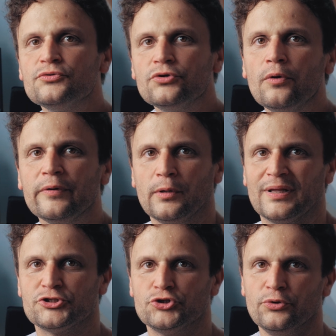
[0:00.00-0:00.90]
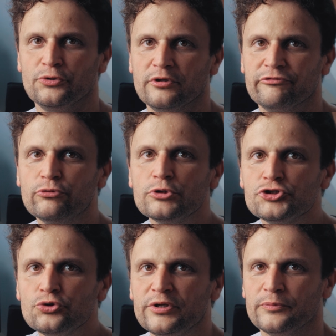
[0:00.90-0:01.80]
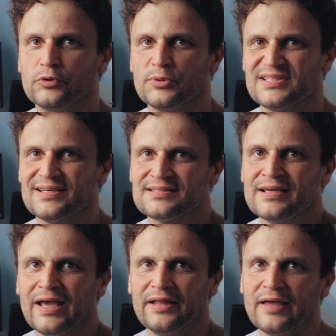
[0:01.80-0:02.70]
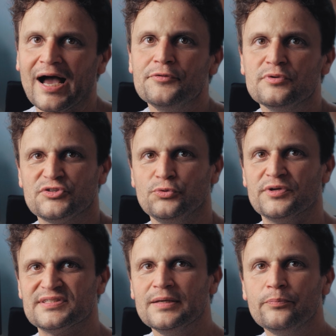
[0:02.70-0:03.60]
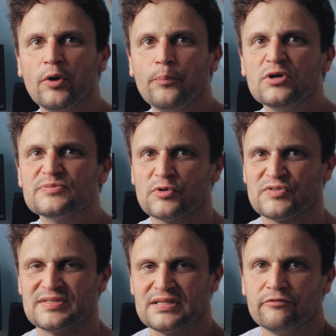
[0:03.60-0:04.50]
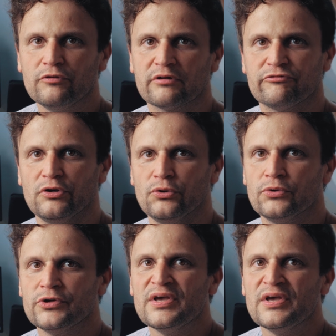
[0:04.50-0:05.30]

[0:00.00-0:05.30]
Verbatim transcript: tutorial I'll show you the full shooting process and guide you through the simple post-processing workflow.